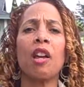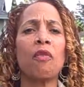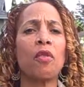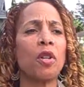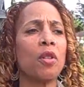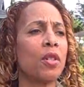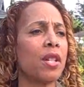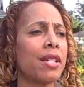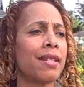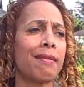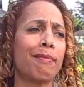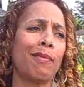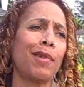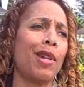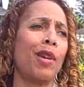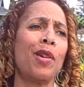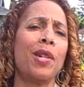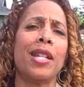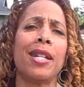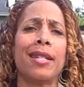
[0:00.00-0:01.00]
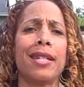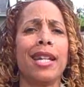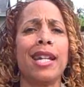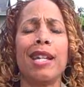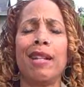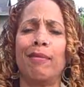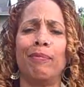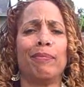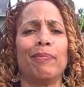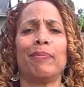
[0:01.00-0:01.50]
if you're just, you just
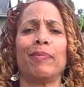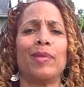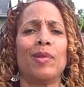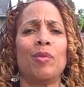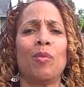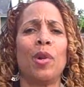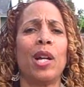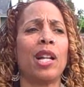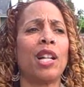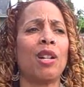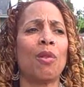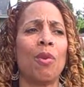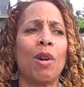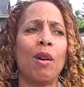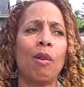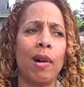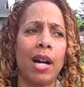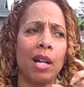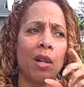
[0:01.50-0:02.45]
eat regular roll,